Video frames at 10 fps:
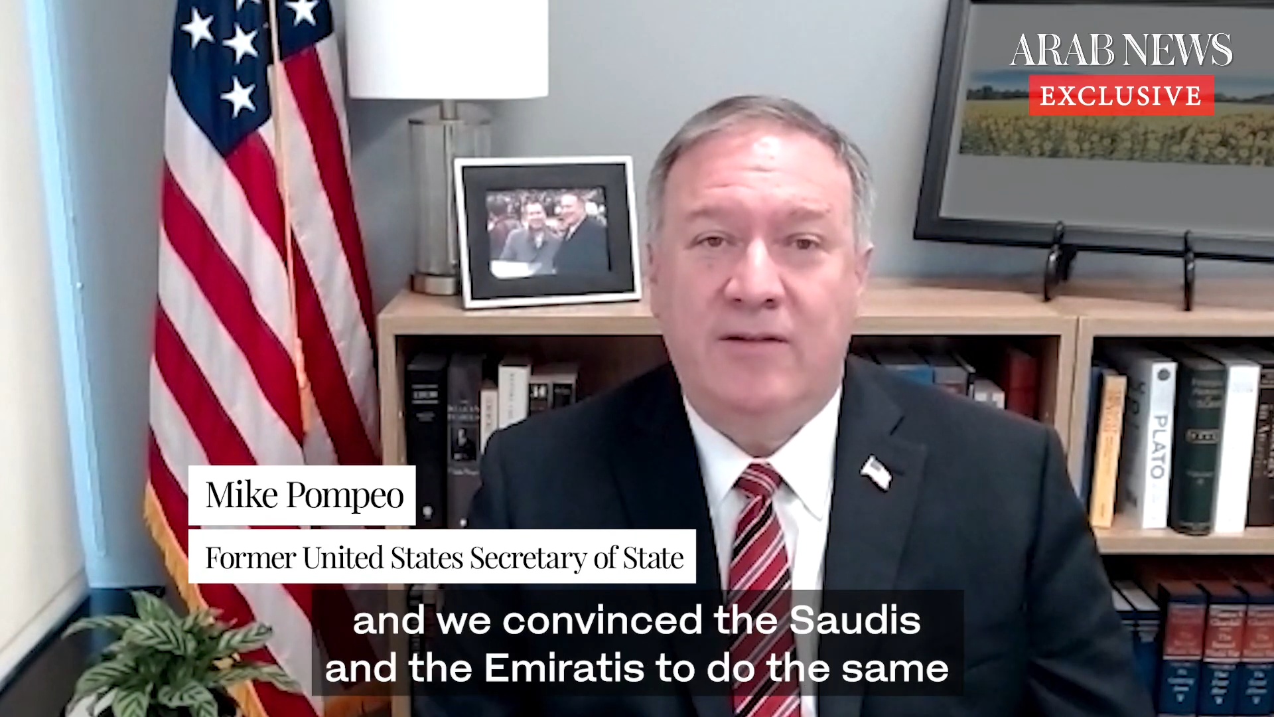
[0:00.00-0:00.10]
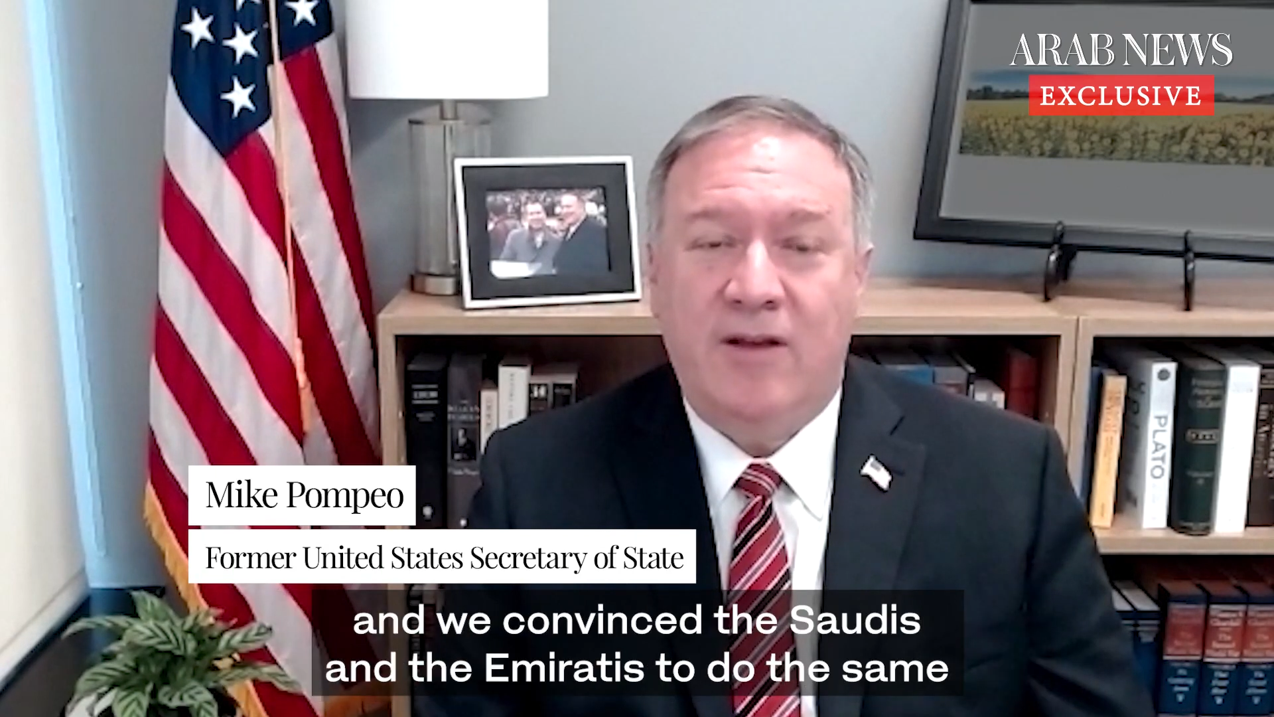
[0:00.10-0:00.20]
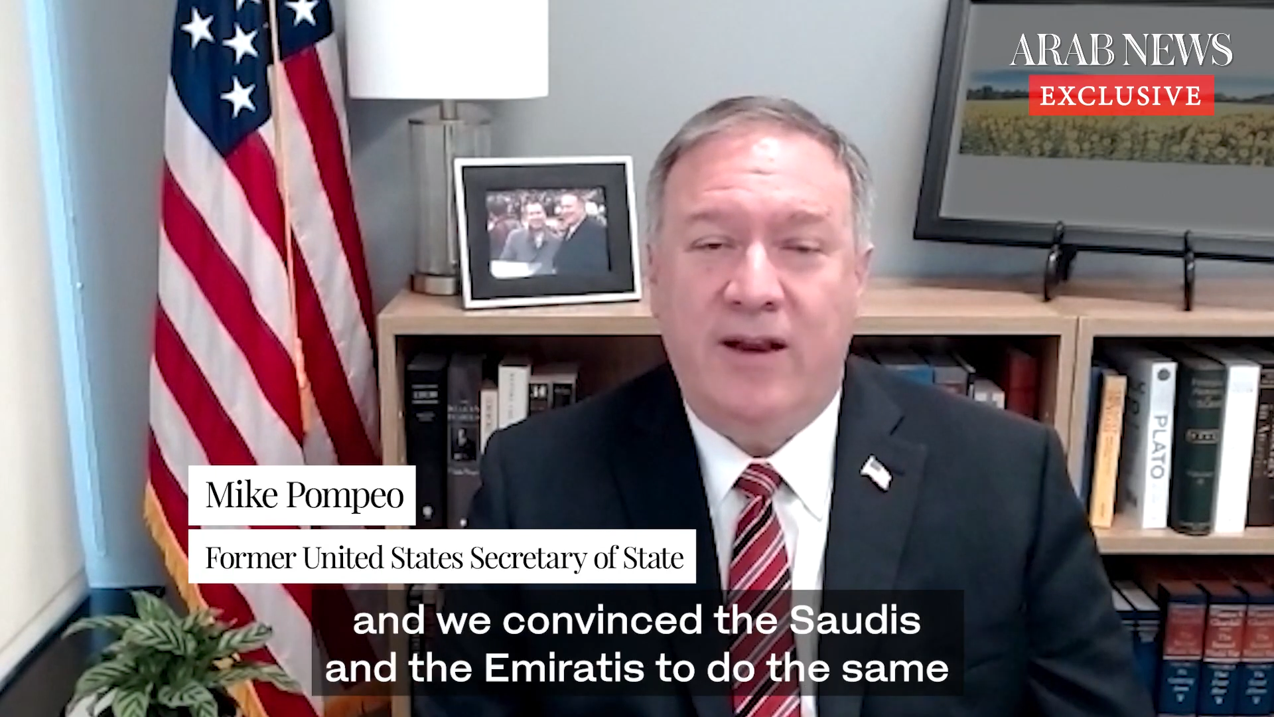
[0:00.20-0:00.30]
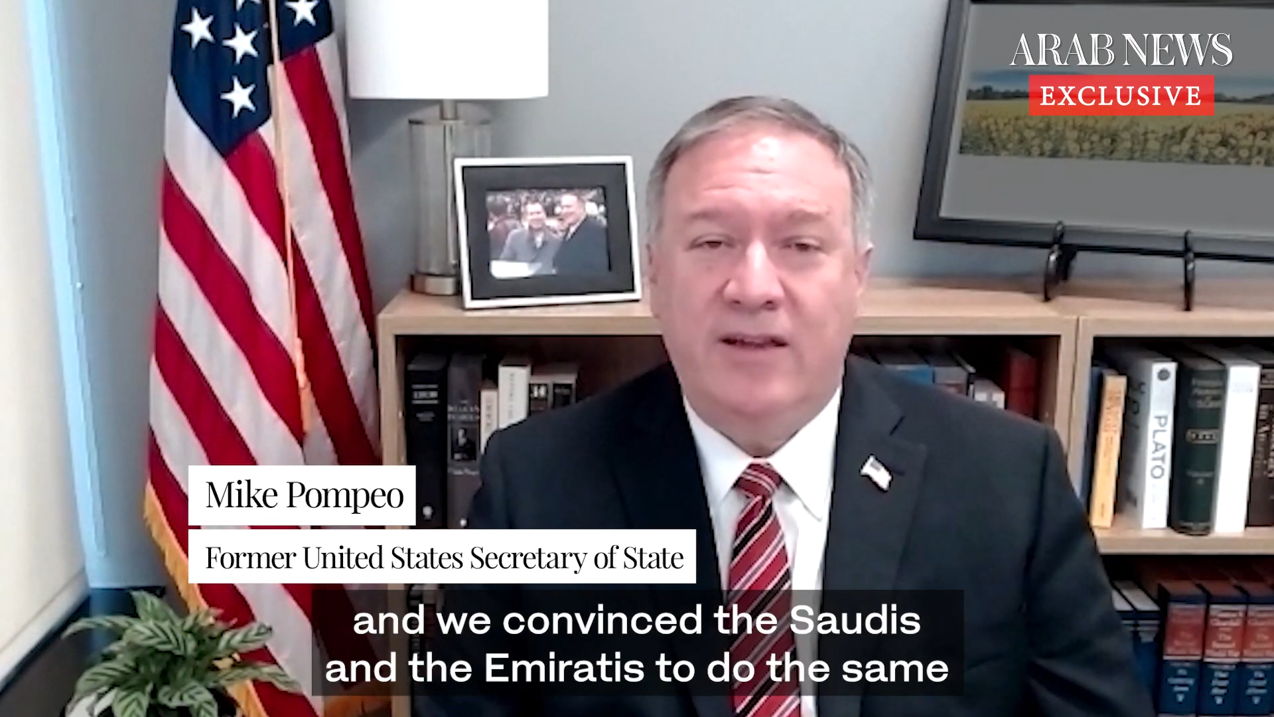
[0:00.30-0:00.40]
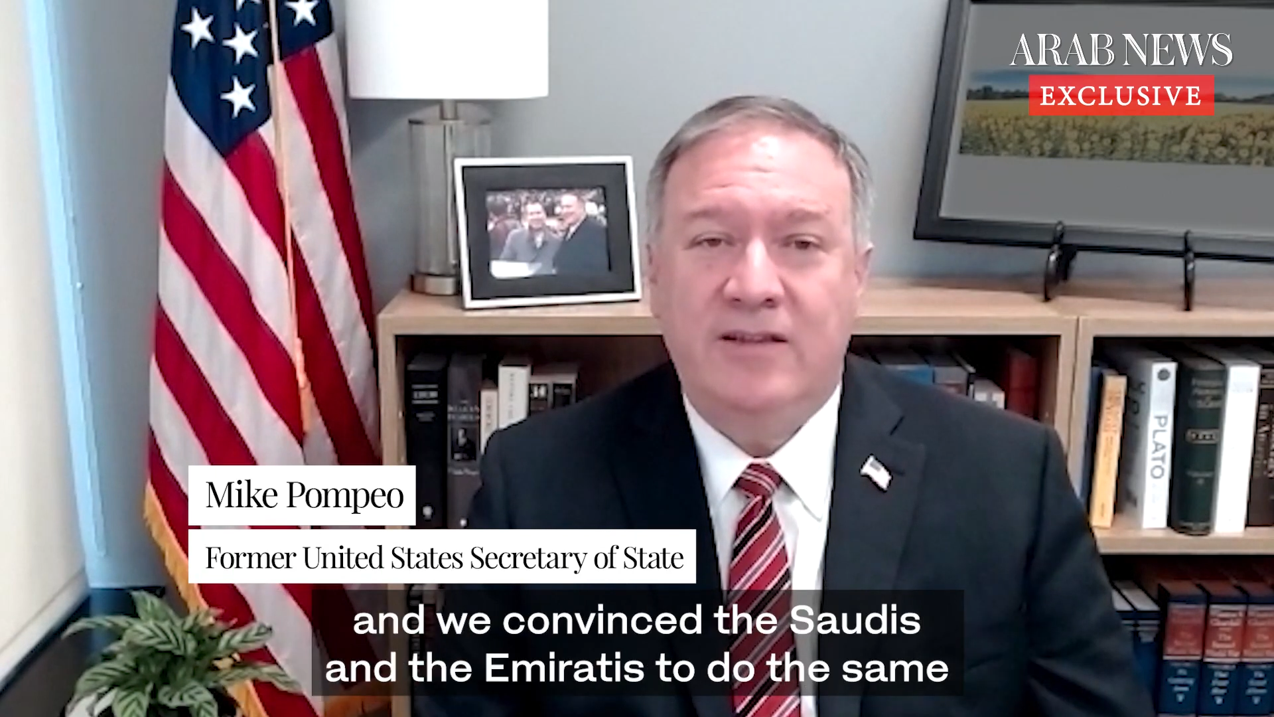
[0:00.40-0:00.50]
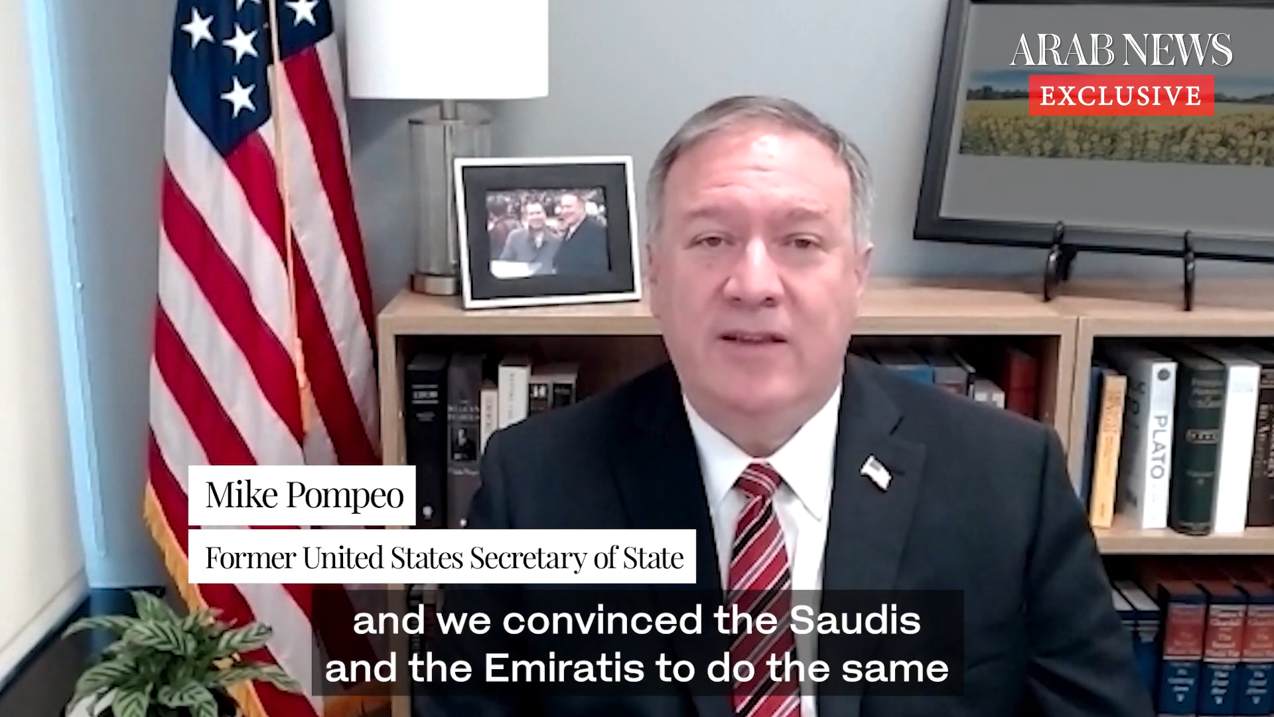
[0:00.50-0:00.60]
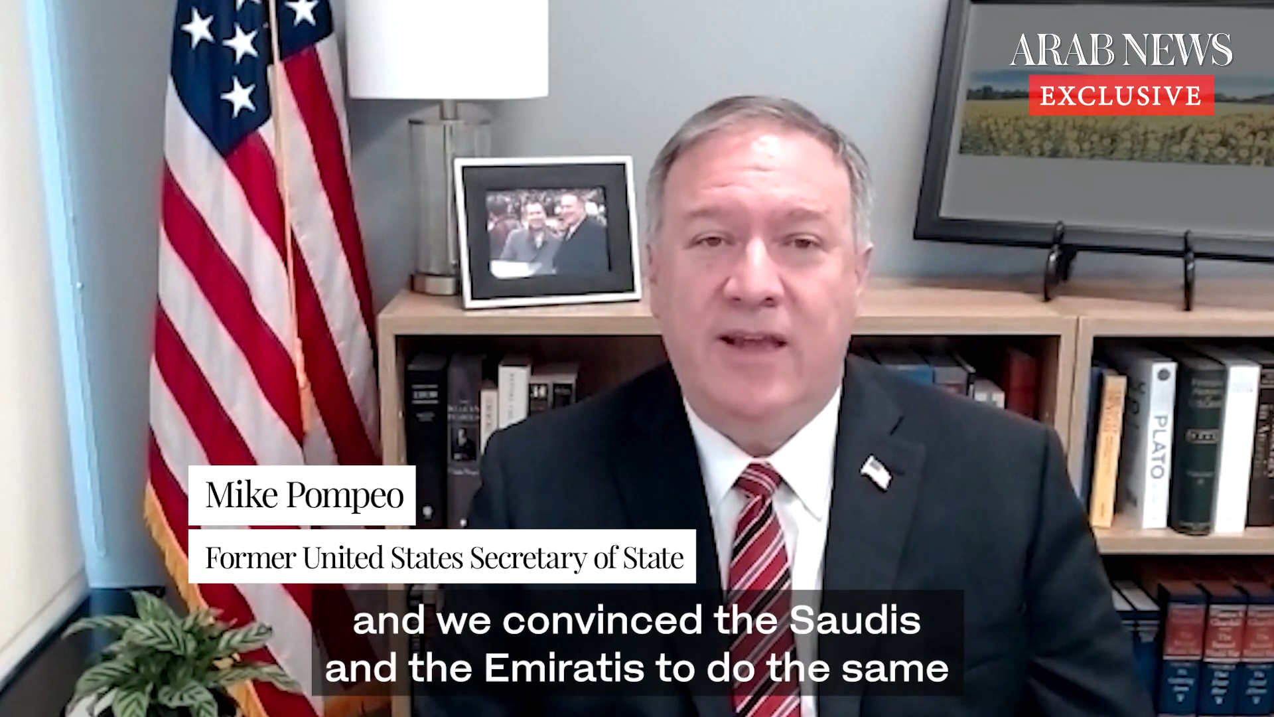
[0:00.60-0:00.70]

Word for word: Saudis and